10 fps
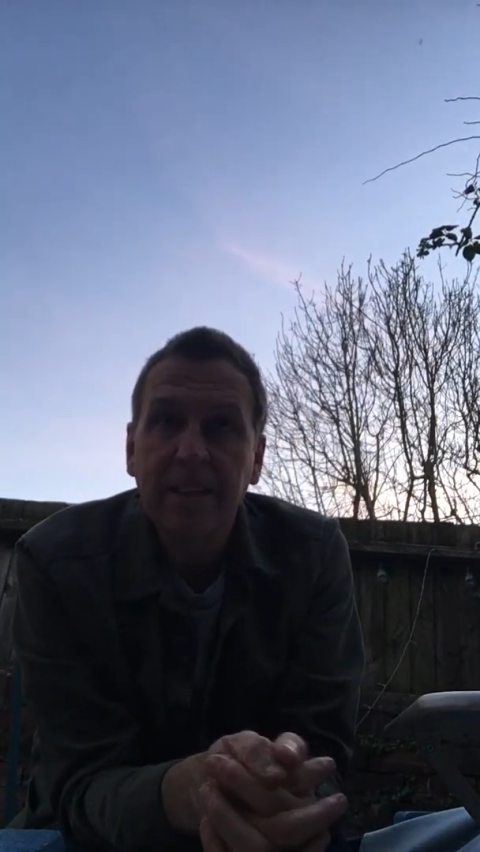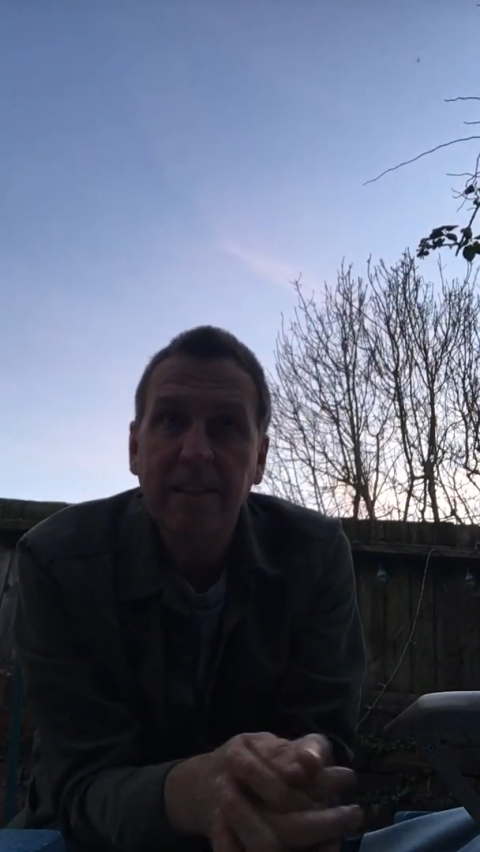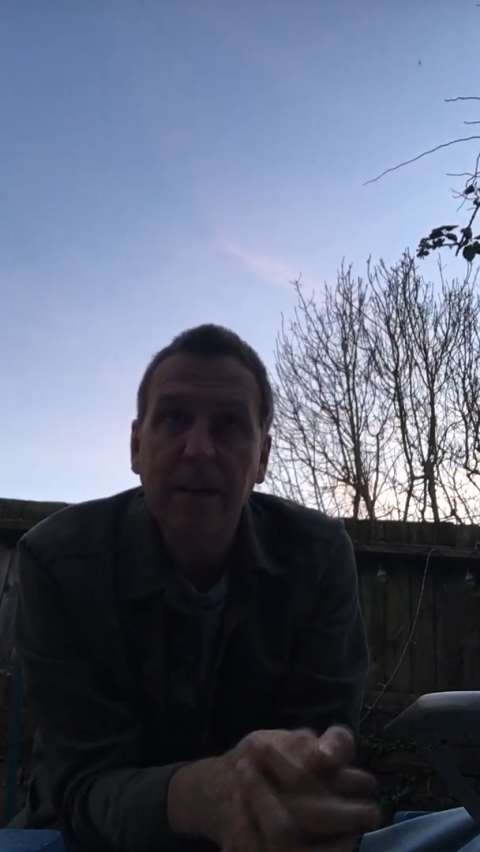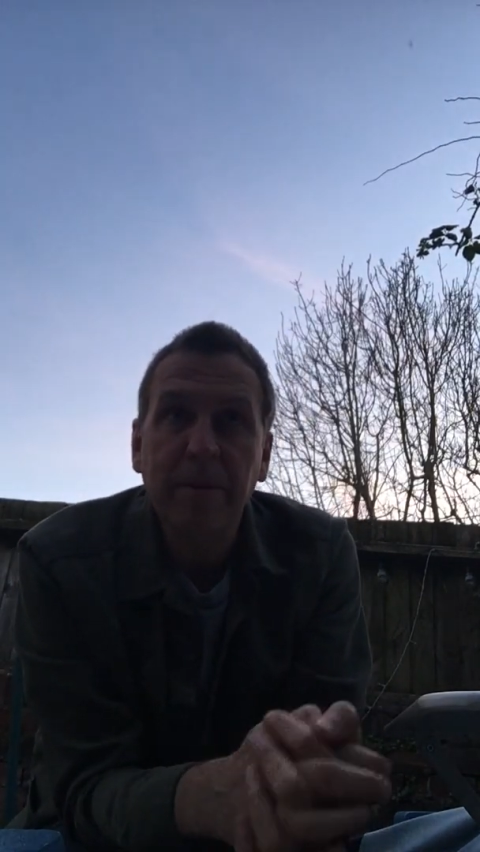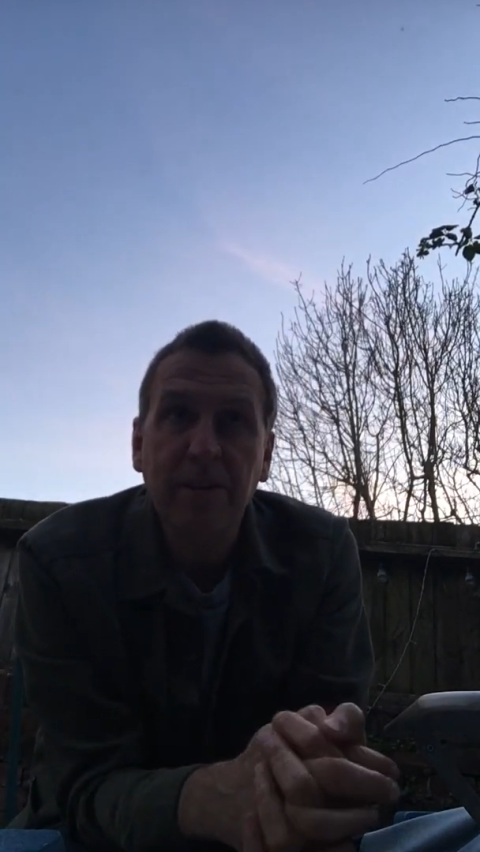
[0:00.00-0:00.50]

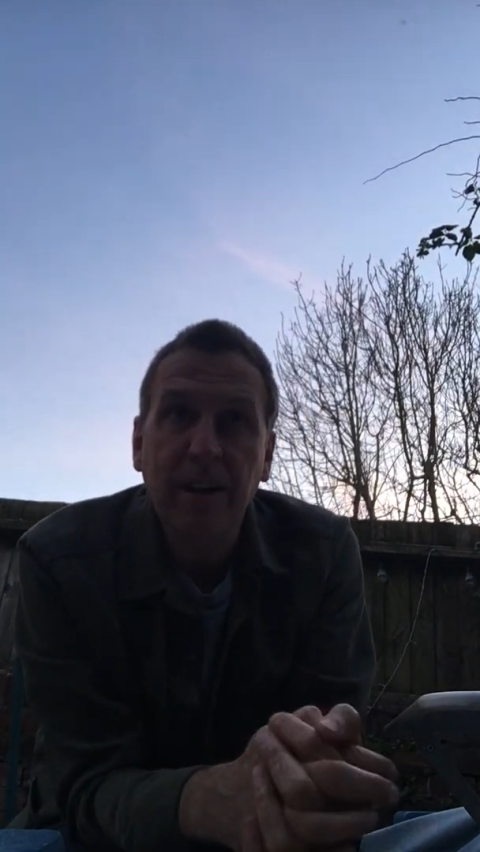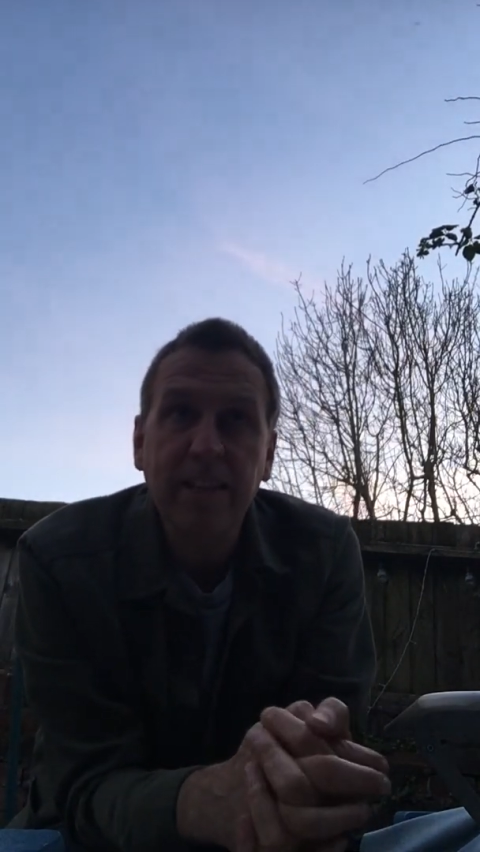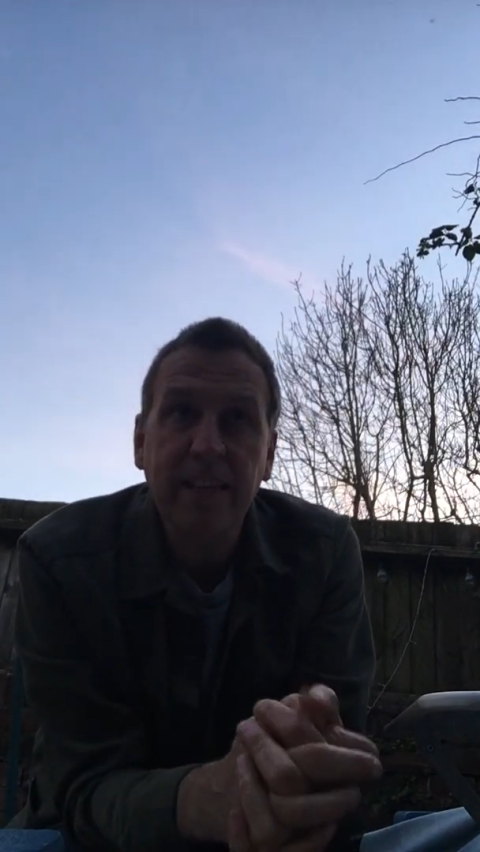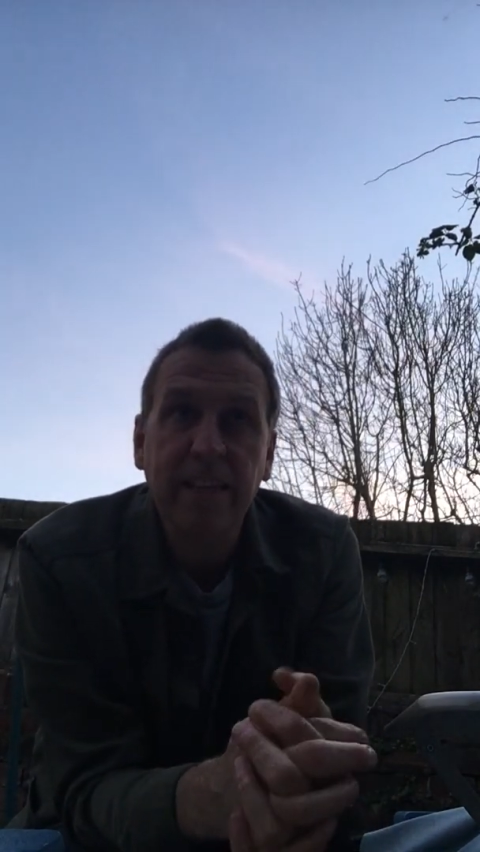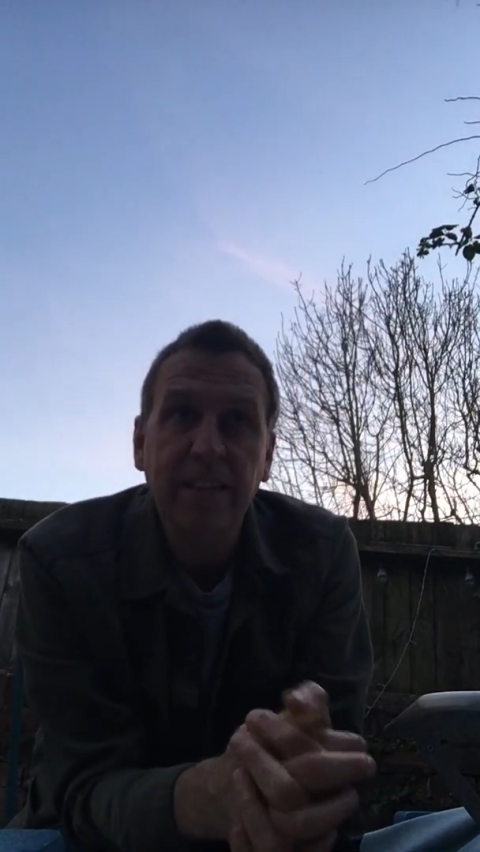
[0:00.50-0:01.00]

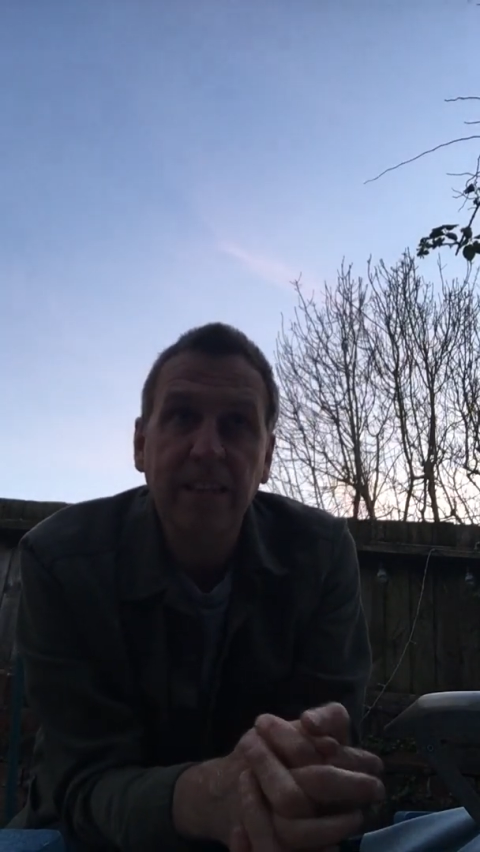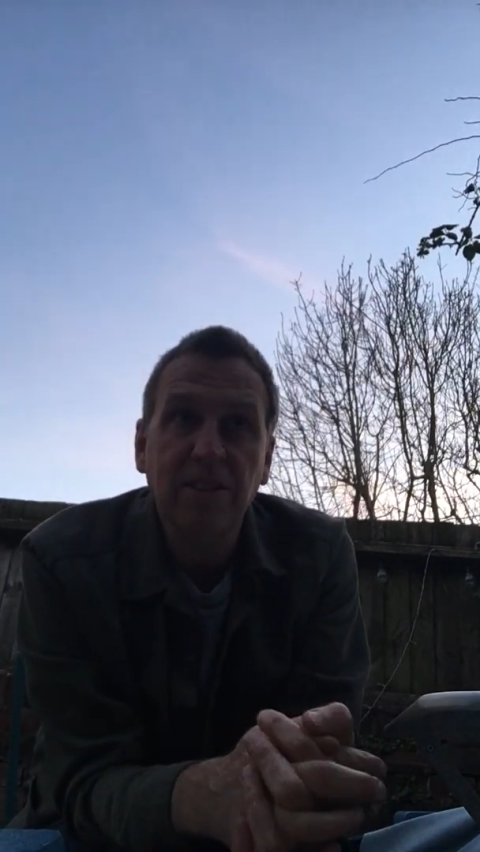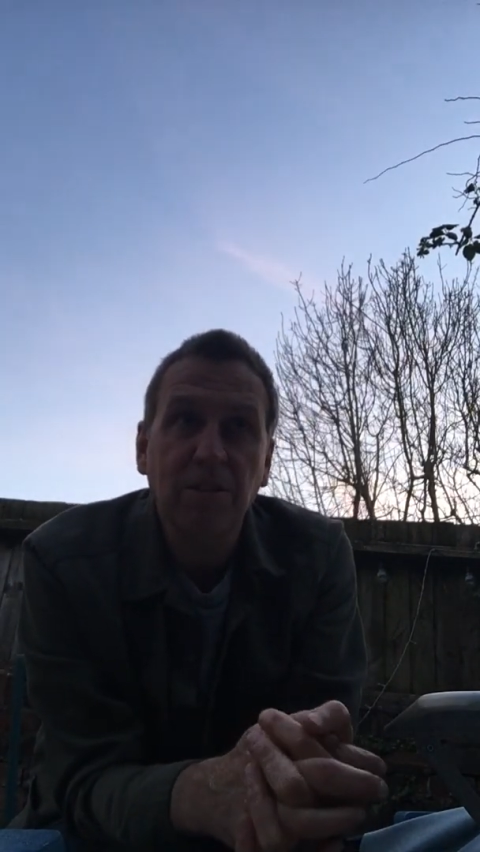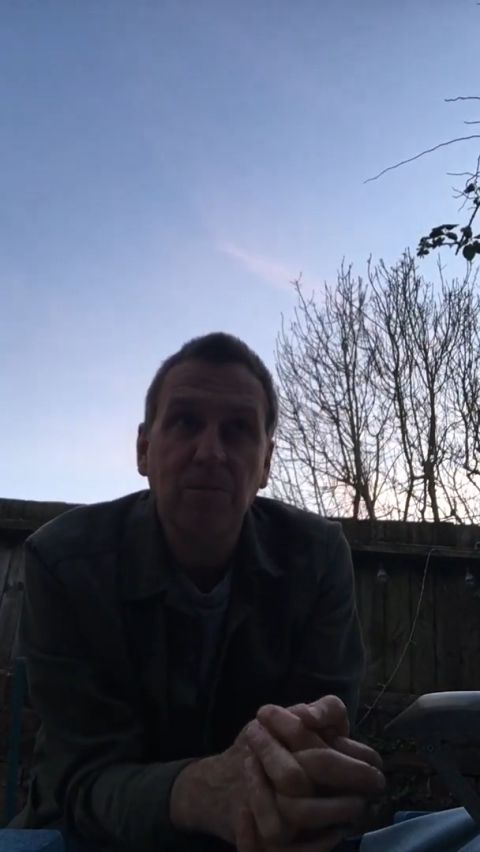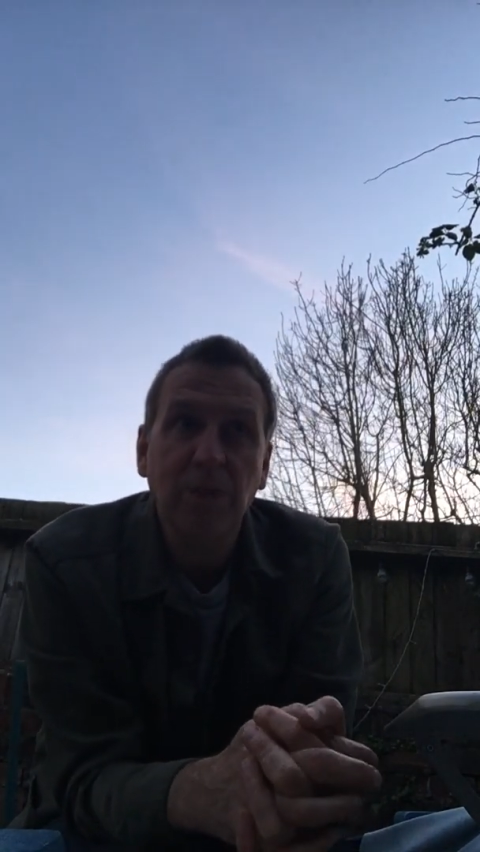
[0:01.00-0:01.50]
democratic
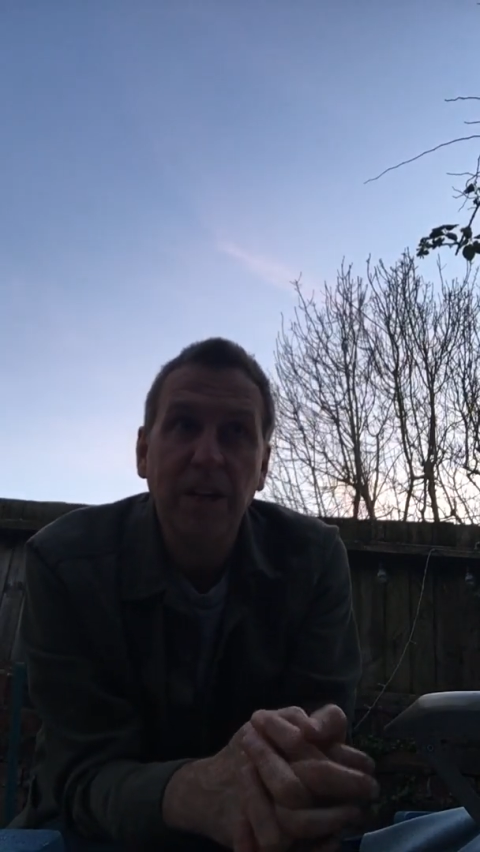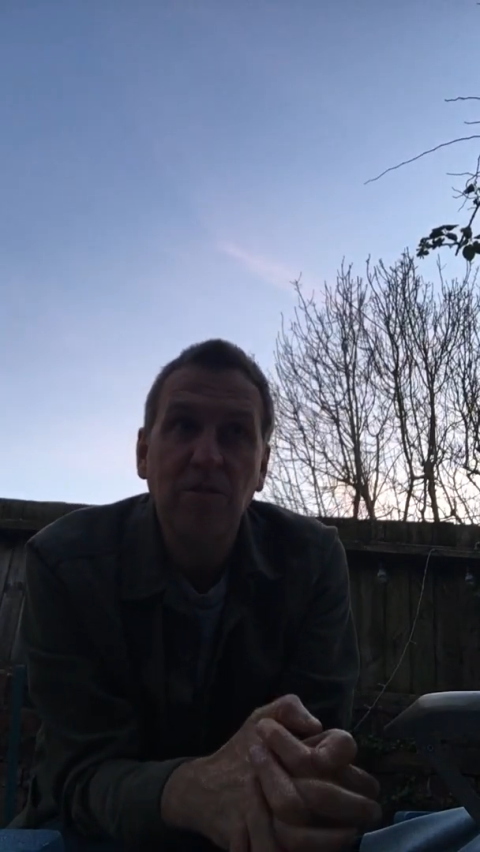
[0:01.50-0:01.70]
system where you